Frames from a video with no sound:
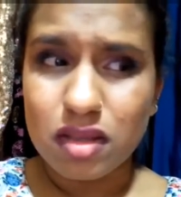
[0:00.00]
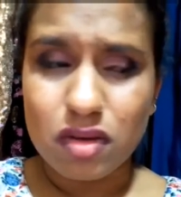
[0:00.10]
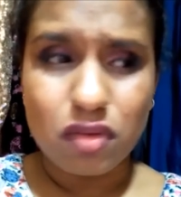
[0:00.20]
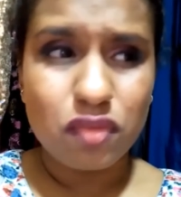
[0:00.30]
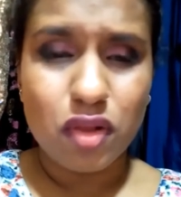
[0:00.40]

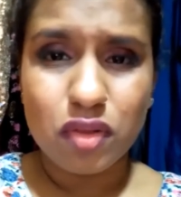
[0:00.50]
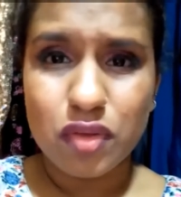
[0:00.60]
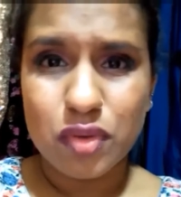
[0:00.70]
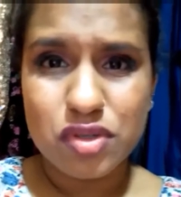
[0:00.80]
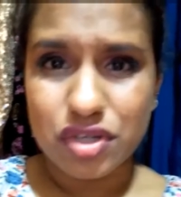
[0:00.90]
you know, follow
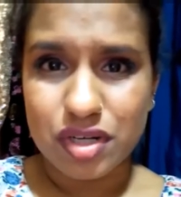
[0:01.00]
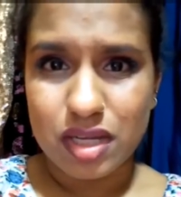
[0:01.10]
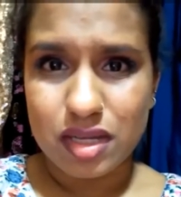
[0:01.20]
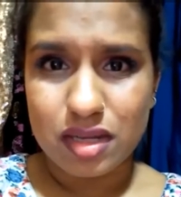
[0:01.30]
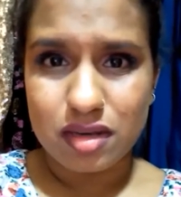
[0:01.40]
your
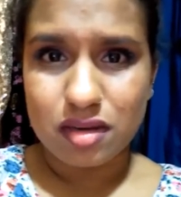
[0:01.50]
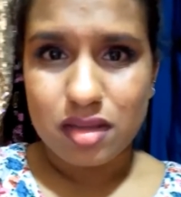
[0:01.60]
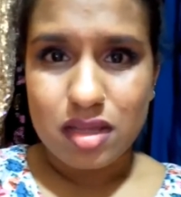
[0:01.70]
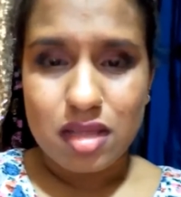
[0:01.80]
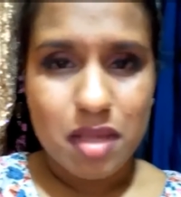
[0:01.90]
journey and
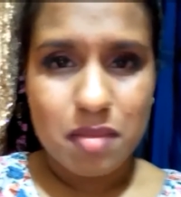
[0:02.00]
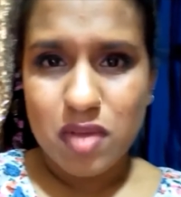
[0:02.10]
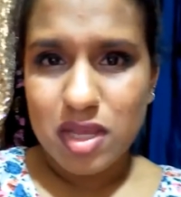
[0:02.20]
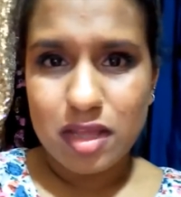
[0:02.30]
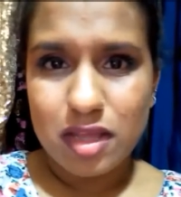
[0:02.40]

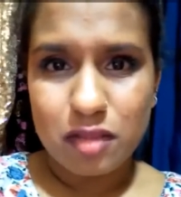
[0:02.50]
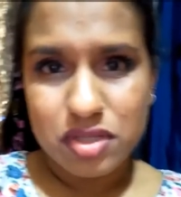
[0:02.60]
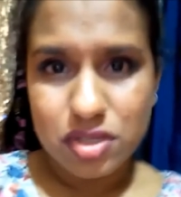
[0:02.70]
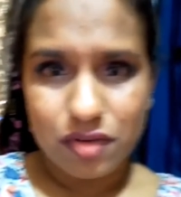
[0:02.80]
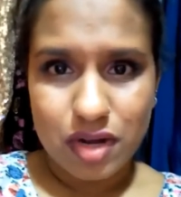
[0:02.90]
maybe we can help
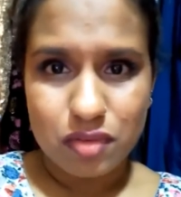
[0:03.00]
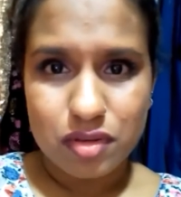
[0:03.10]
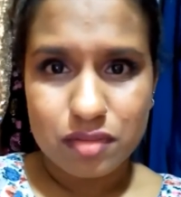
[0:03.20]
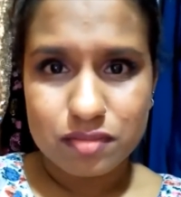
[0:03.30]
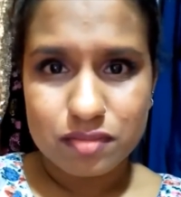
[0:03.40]
each other
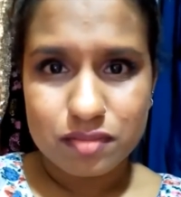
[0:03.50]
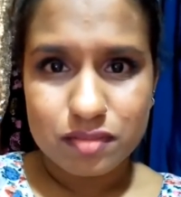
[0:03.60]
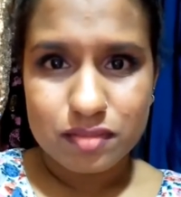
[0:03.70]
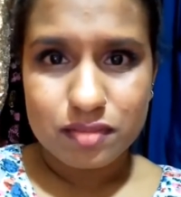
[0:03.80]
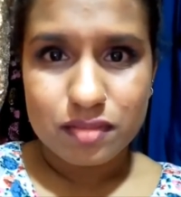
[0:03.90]
out.
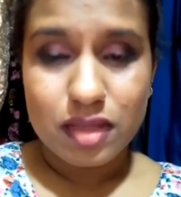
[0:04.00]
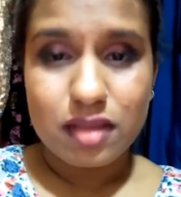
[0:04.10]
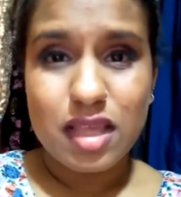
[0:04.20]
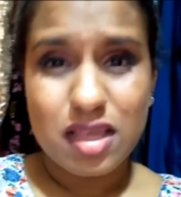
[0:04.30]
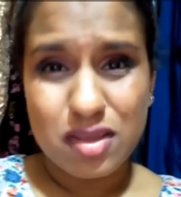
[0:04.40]

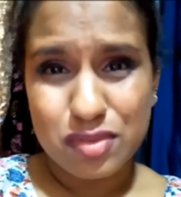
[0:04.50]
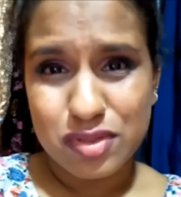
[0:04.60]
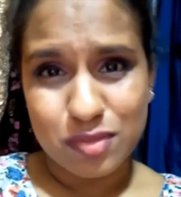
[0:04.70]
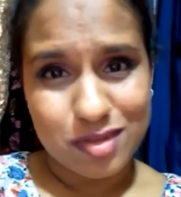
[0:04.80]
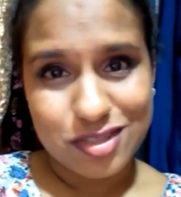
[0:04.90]
Thank you
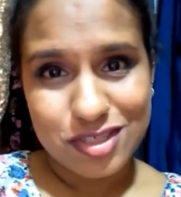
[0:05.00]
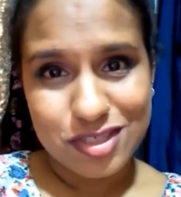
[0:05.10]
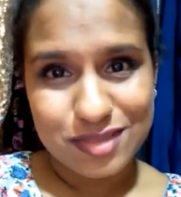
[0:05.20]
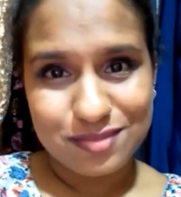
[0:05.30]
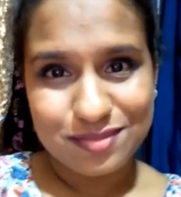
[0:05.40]
so
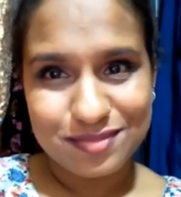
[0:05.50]
much.